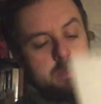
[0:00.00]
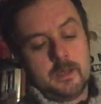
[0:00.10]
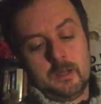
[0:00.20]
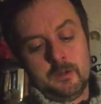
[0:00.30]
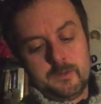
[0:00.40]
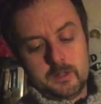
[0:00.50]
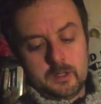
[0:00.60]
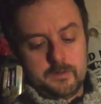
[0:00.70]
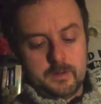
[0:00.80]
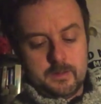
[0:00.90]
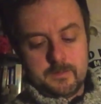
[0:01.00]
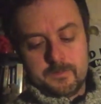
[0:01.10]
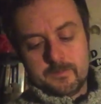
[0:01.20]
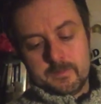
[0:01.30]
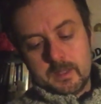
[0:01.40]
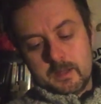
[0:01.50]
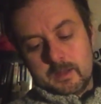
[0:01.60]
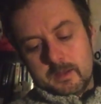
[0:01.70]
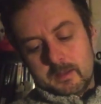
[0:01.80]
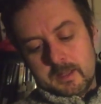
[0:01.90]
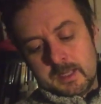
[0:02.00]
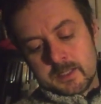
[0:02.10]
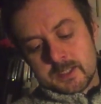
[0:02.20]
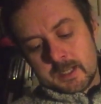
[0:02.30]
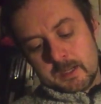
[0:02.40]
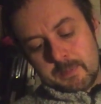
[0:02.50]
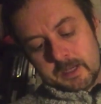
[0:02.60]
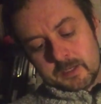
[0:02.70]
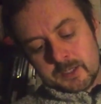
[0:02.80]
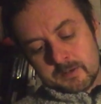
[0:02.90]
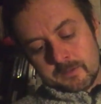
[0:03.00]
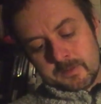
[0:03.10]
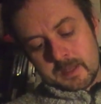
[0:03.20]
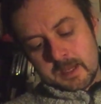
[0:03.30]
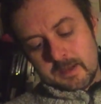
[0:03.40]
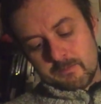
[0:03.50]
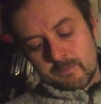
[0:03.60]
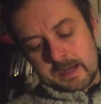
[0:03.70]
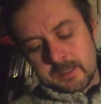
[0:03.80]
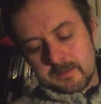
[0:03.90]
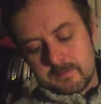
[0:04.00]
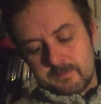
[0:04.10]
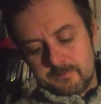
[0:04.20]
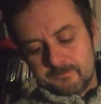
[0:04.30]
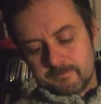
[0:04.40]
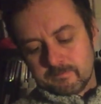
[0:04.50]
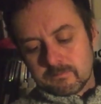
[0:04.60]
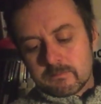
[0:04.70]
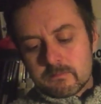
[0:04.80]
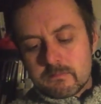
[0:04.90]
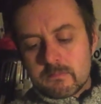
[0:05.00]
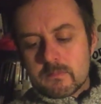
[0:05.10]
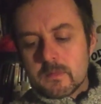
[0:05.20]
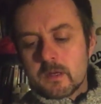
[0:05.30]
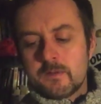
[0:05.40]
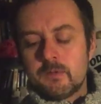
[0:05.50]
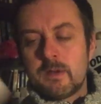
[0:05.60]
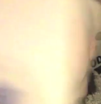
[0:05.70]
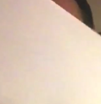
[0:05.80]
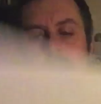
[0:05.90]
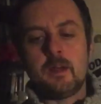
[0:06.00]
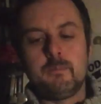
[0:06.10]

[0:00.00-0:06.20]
I love the cover. The inside picture of the red, of the red veil